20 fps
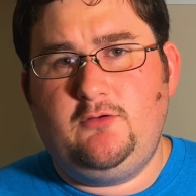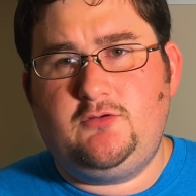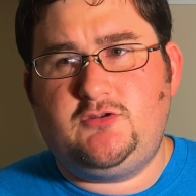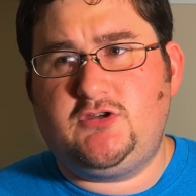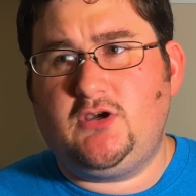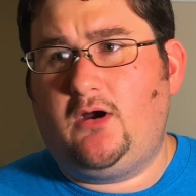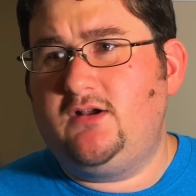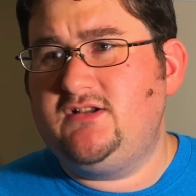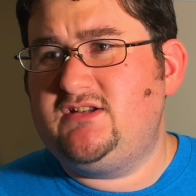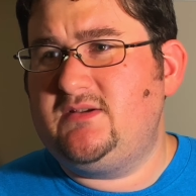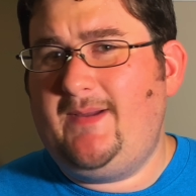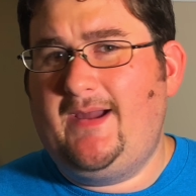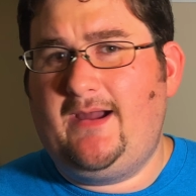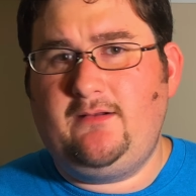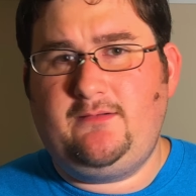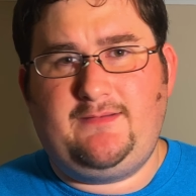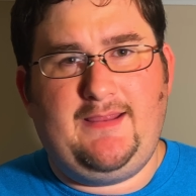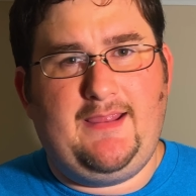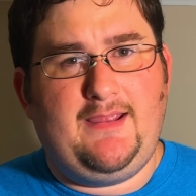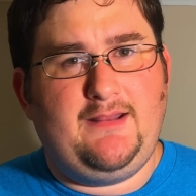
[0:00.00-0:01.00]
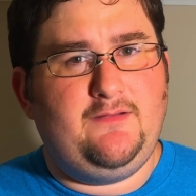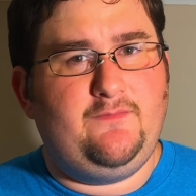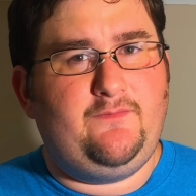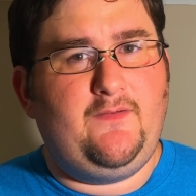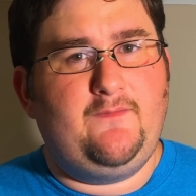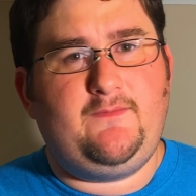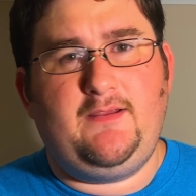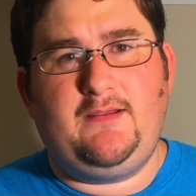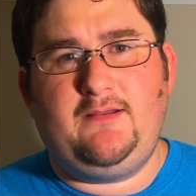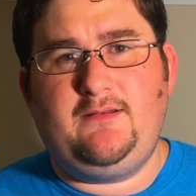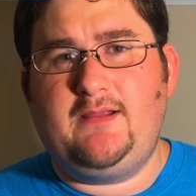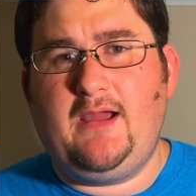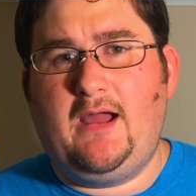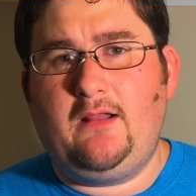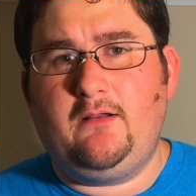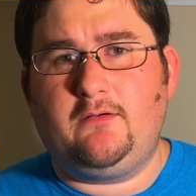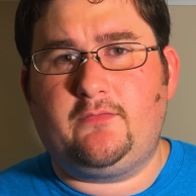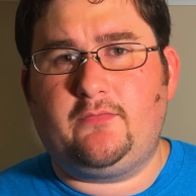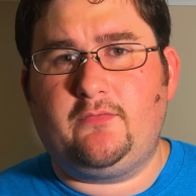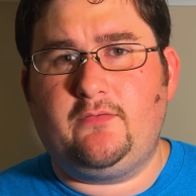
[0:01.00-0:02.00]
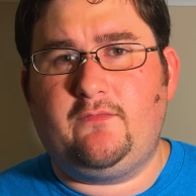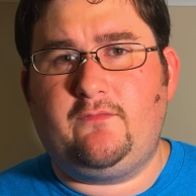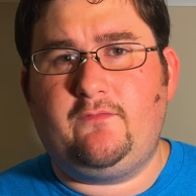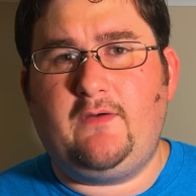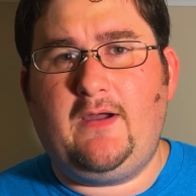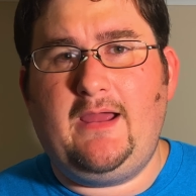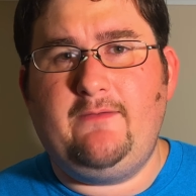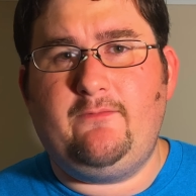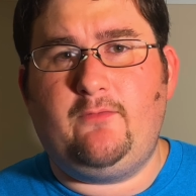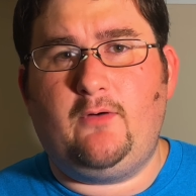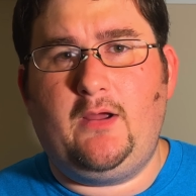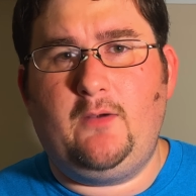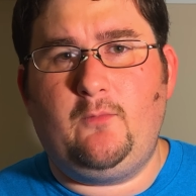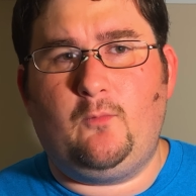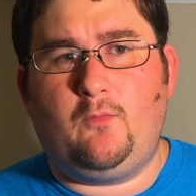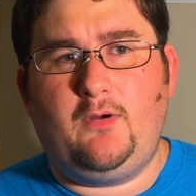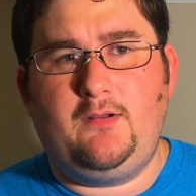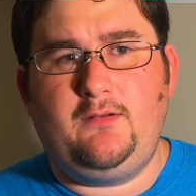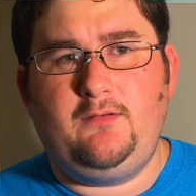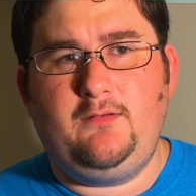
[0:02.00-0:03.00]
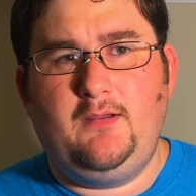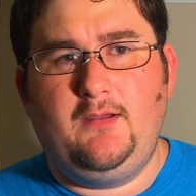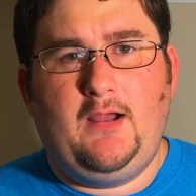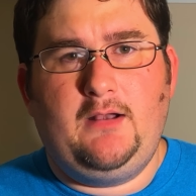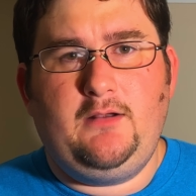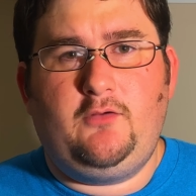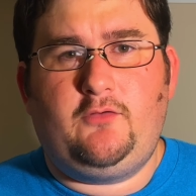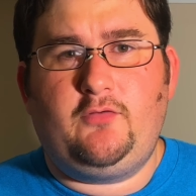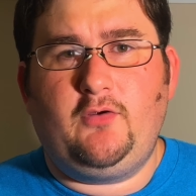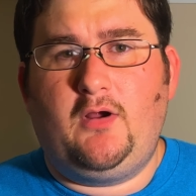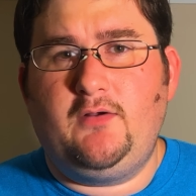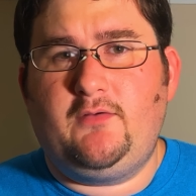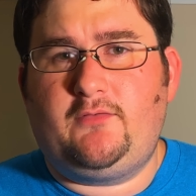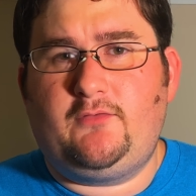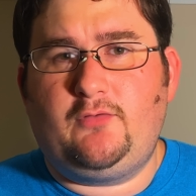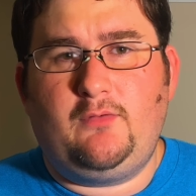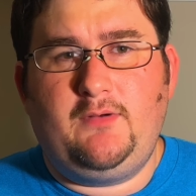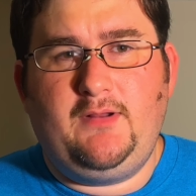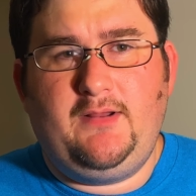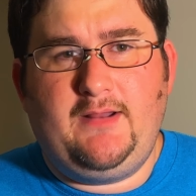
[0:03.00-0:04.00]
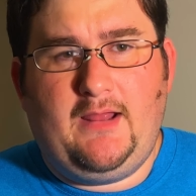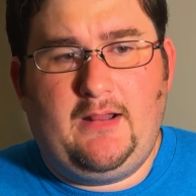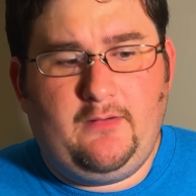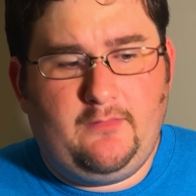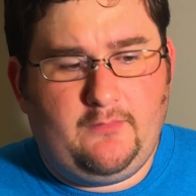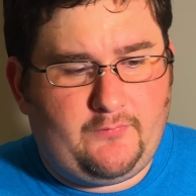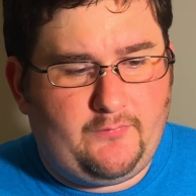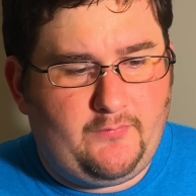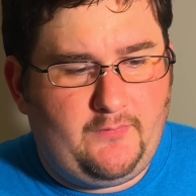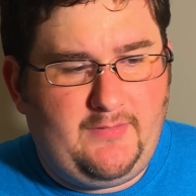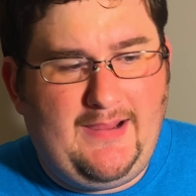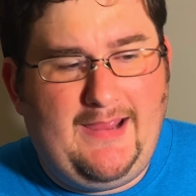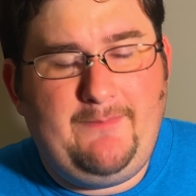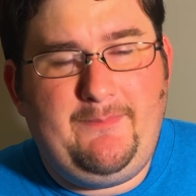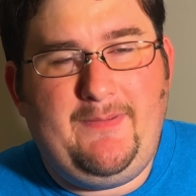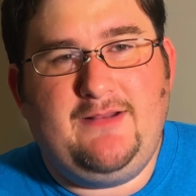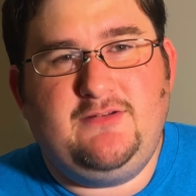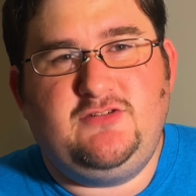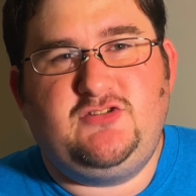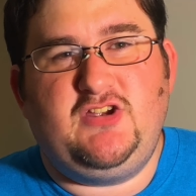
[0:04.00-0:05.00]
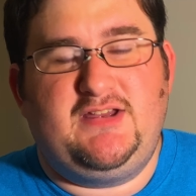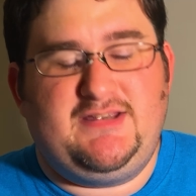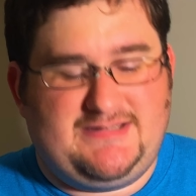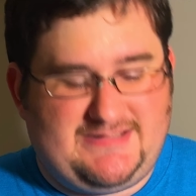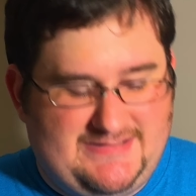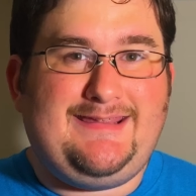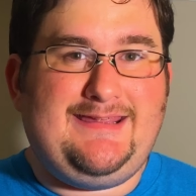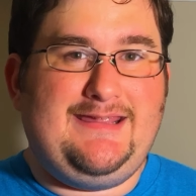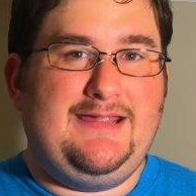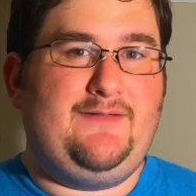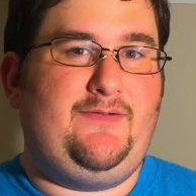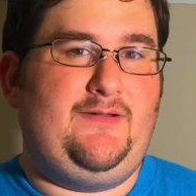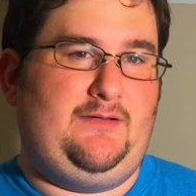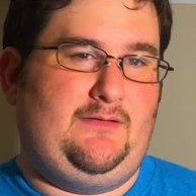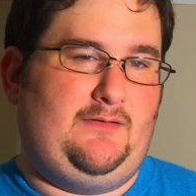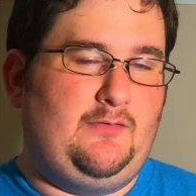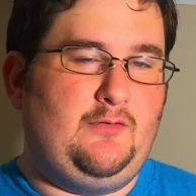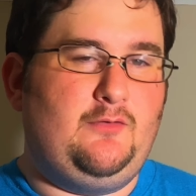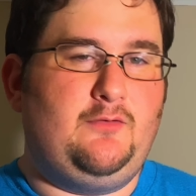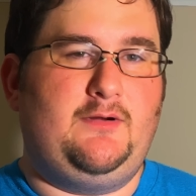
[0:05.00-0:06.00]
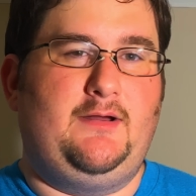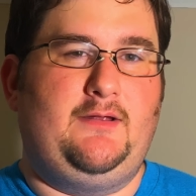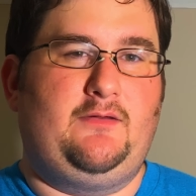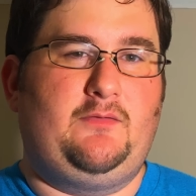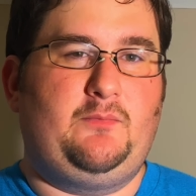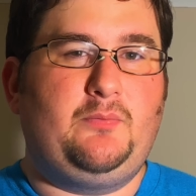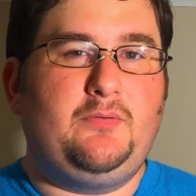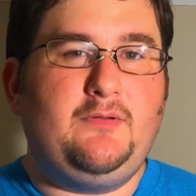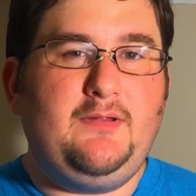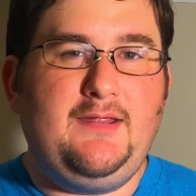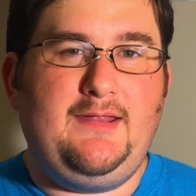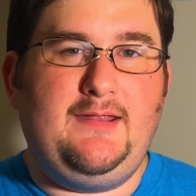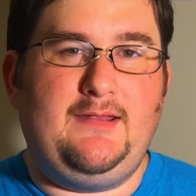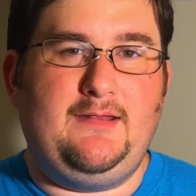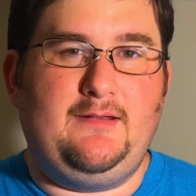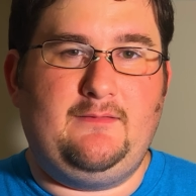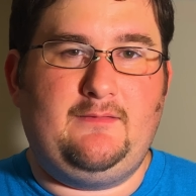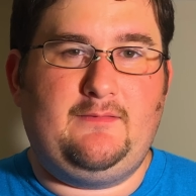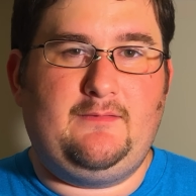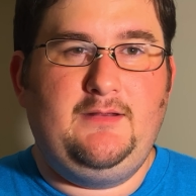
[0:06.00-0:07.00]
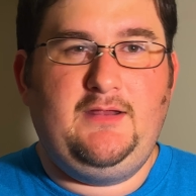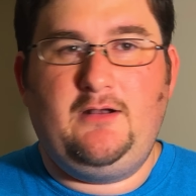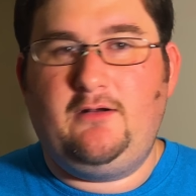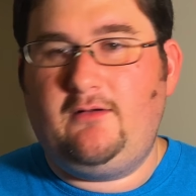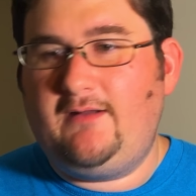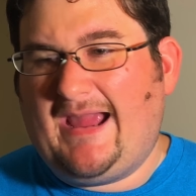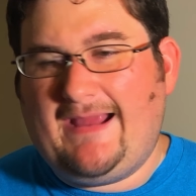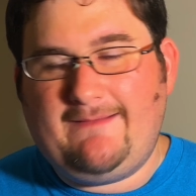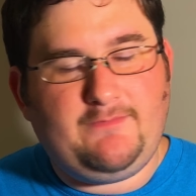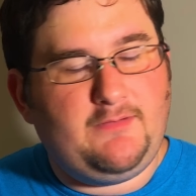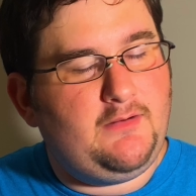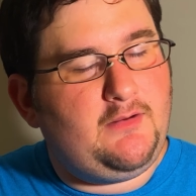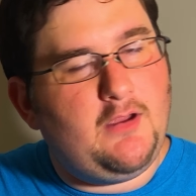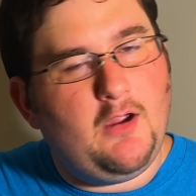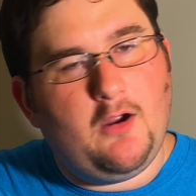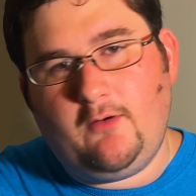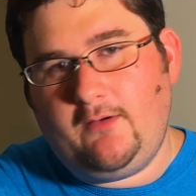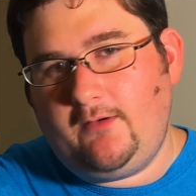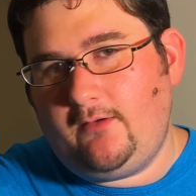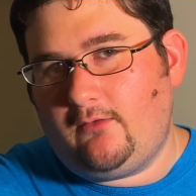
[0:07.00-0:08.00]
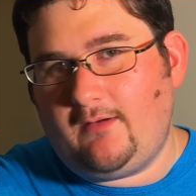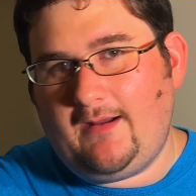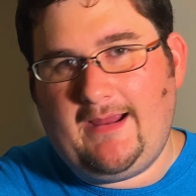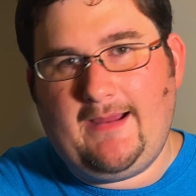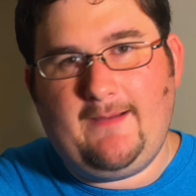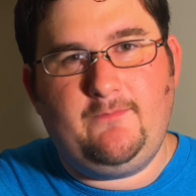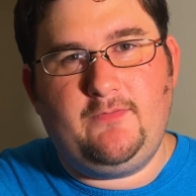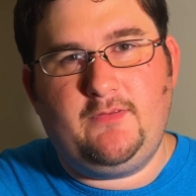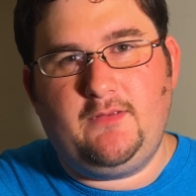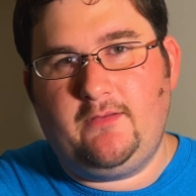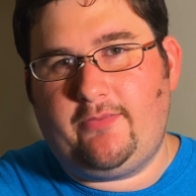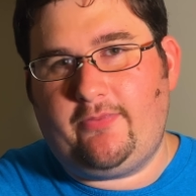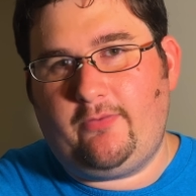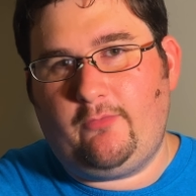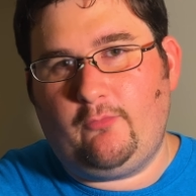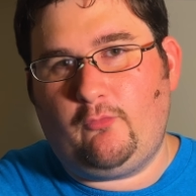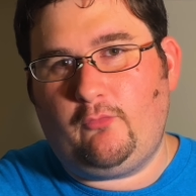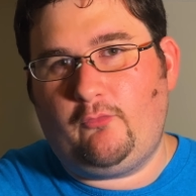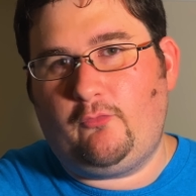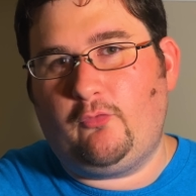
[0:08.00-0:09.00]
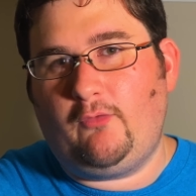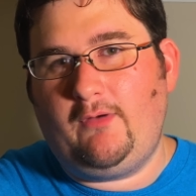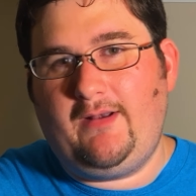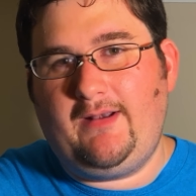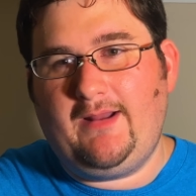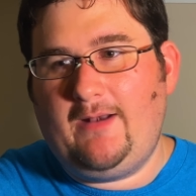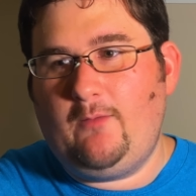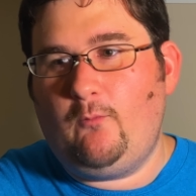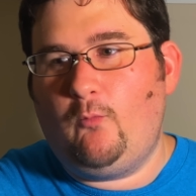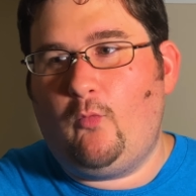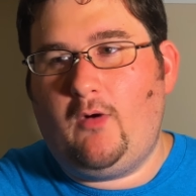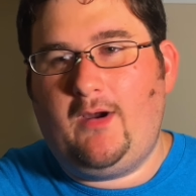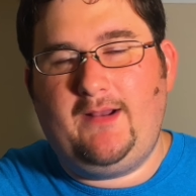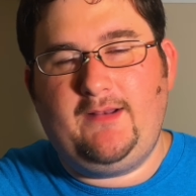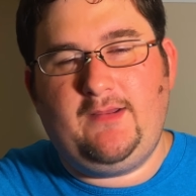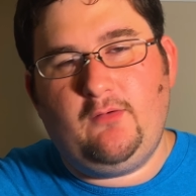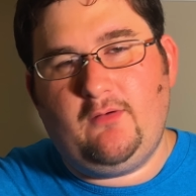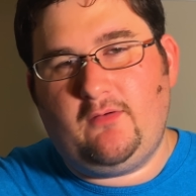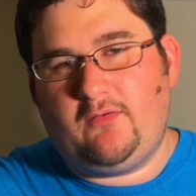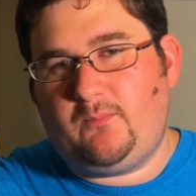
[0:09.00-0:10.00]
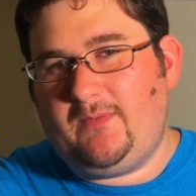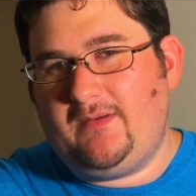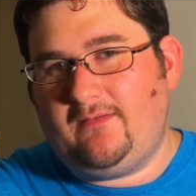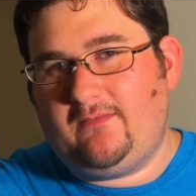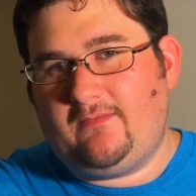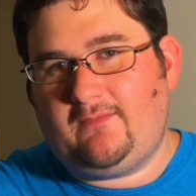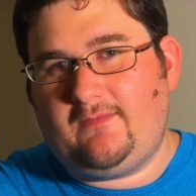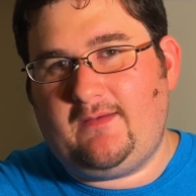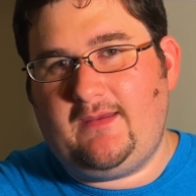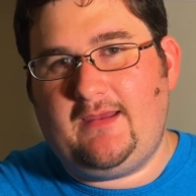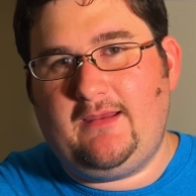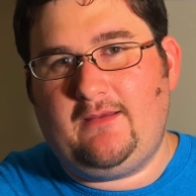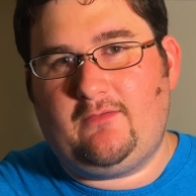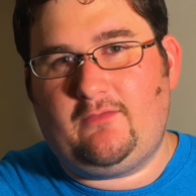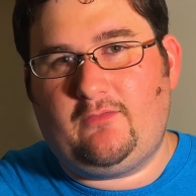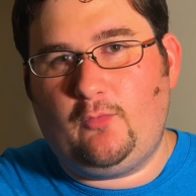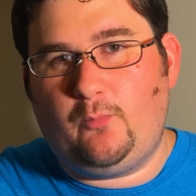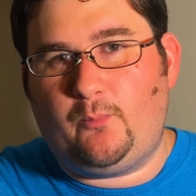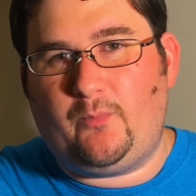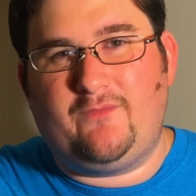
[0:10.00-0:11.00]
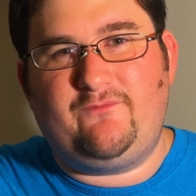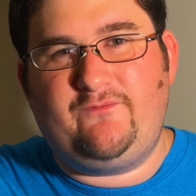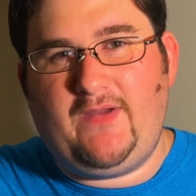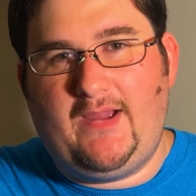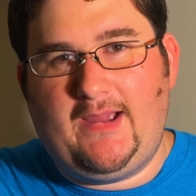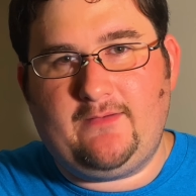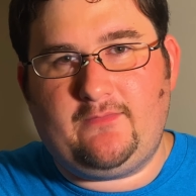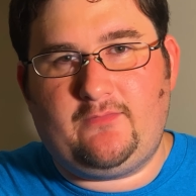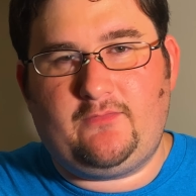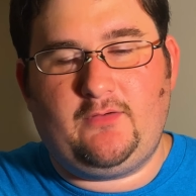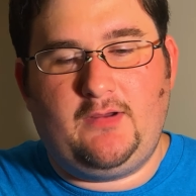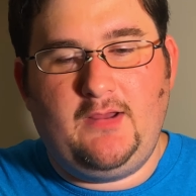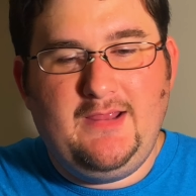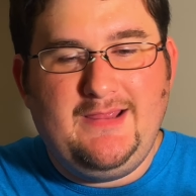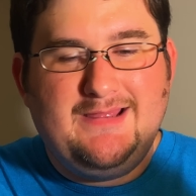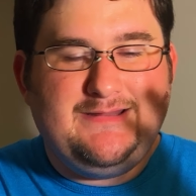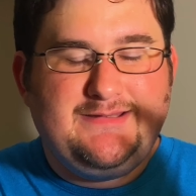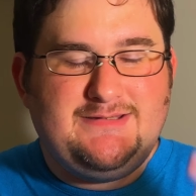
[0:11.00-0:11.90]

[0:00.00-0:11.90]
You charge about $10 to $15 for the 5-watt one, and you charge $20 for the iPad. Just give it to us, please. You don't have to go and grab the 29-watt USB-C super fast charger.